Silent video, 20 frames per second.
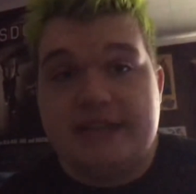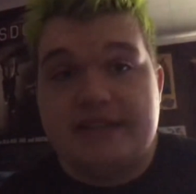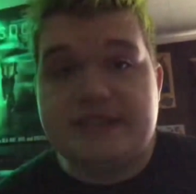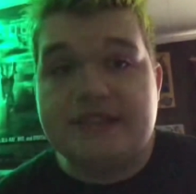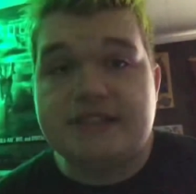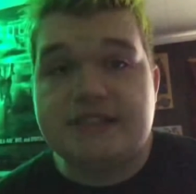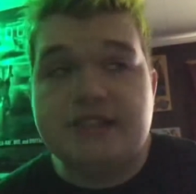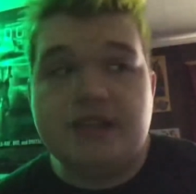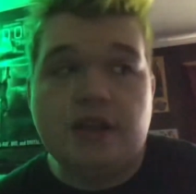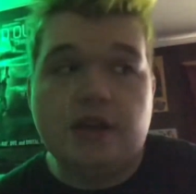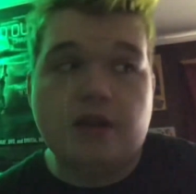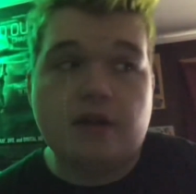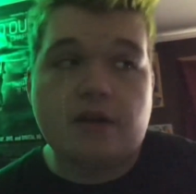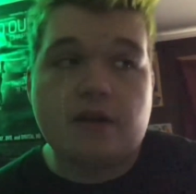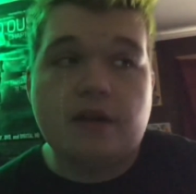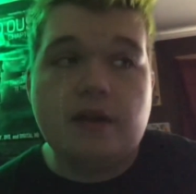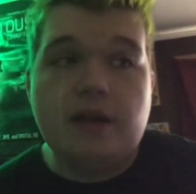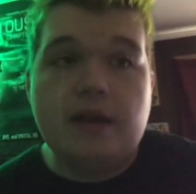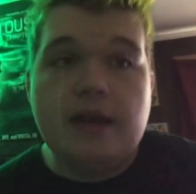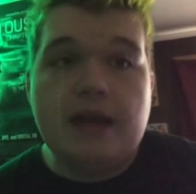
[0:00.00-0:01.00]
this year
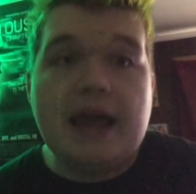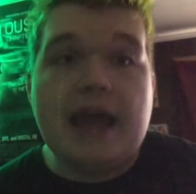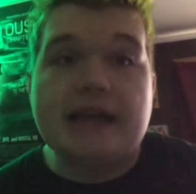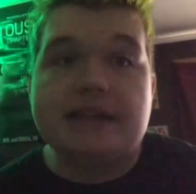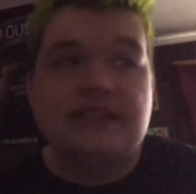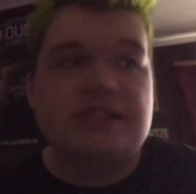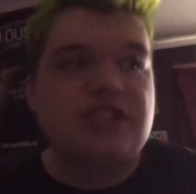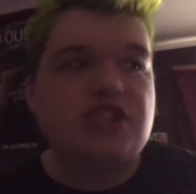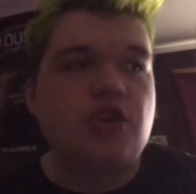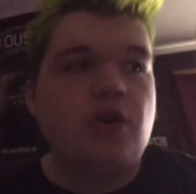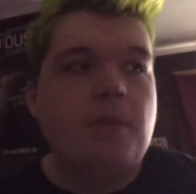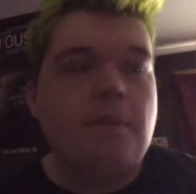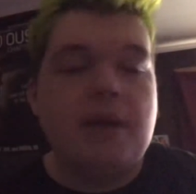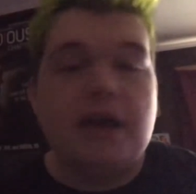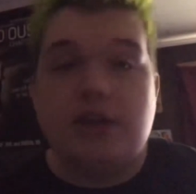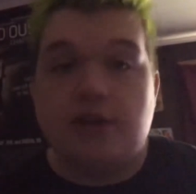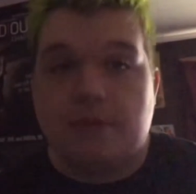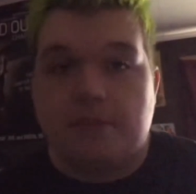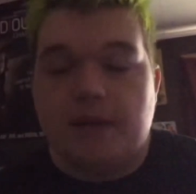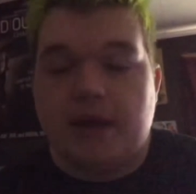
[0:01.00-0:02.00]
and still make
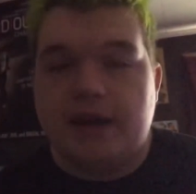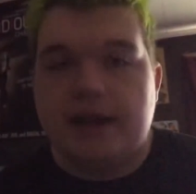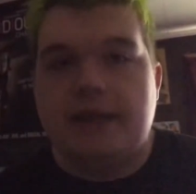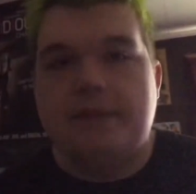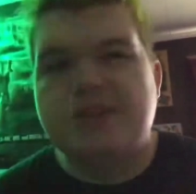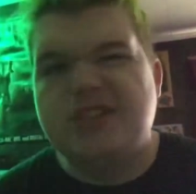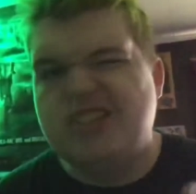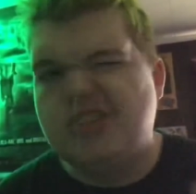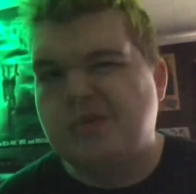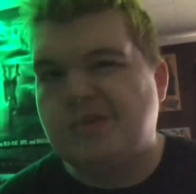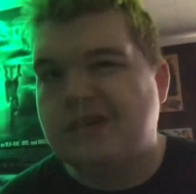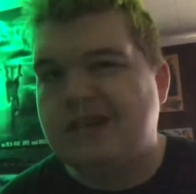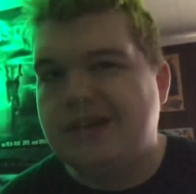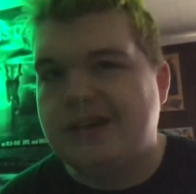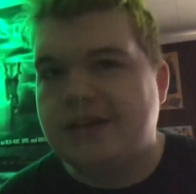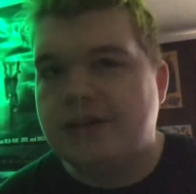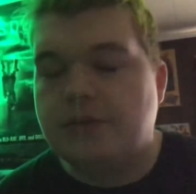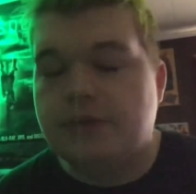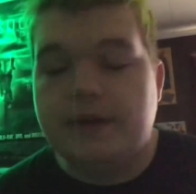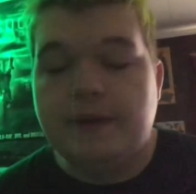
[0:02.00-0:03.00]
your money, but you want to
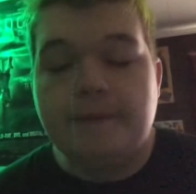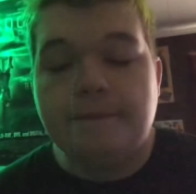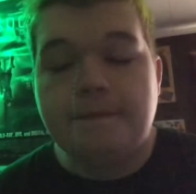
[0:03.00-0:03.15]
do it.